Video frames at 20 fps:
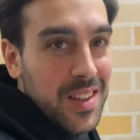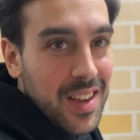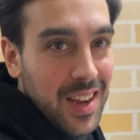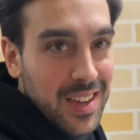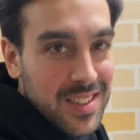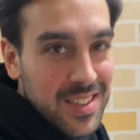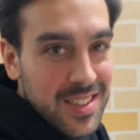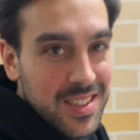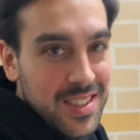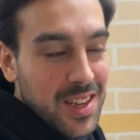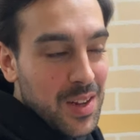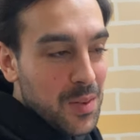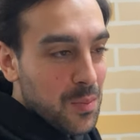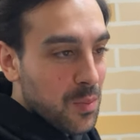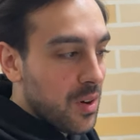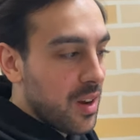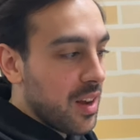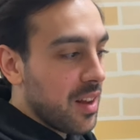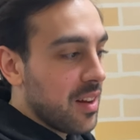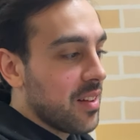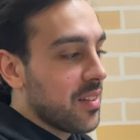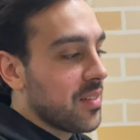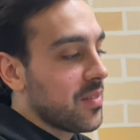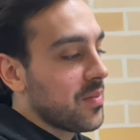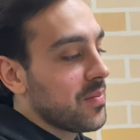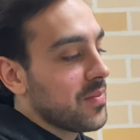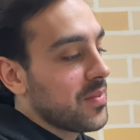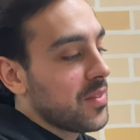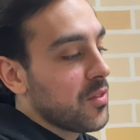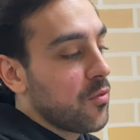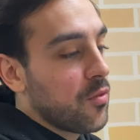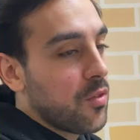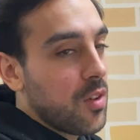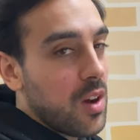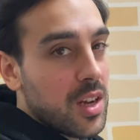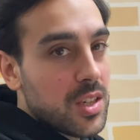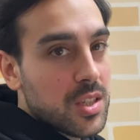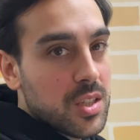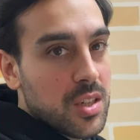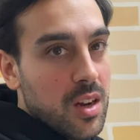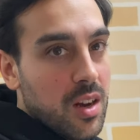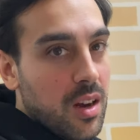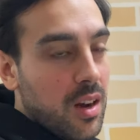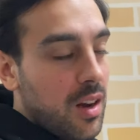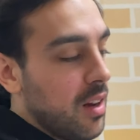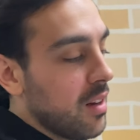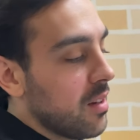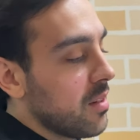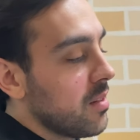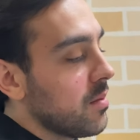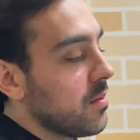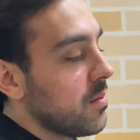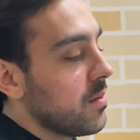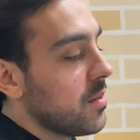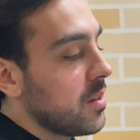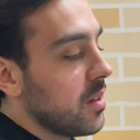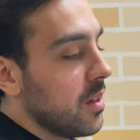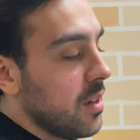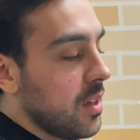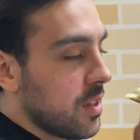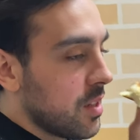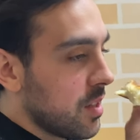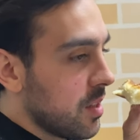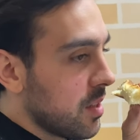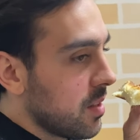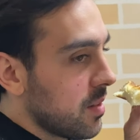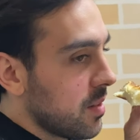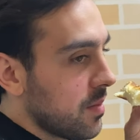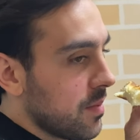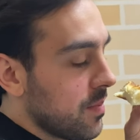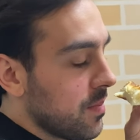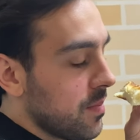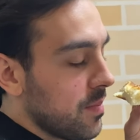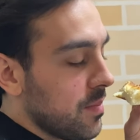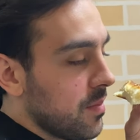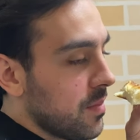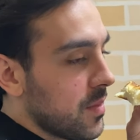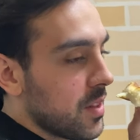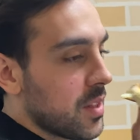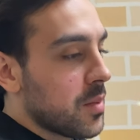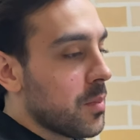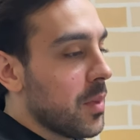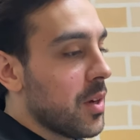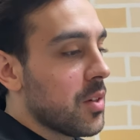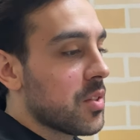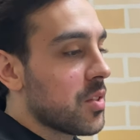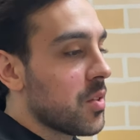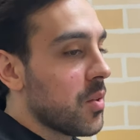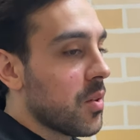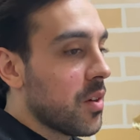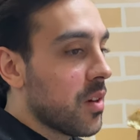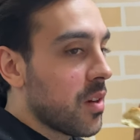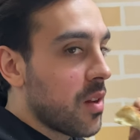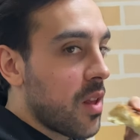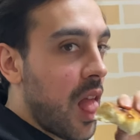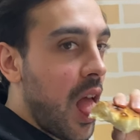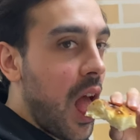Kazakhstan bread. Fresh, hot, delicious. Smells so good.